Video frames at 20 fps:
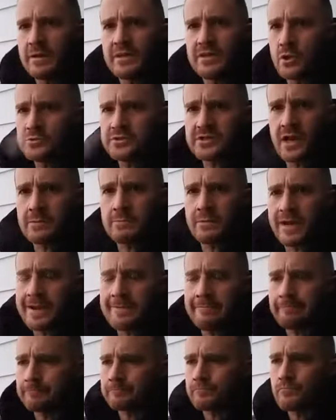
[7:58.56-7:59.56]
But no tongue
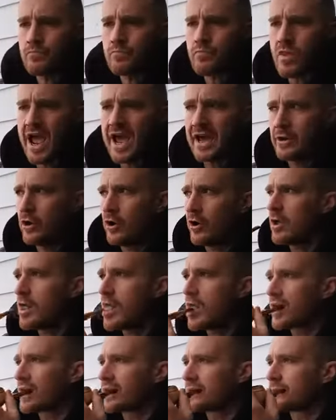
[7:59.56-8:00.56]
bite at all.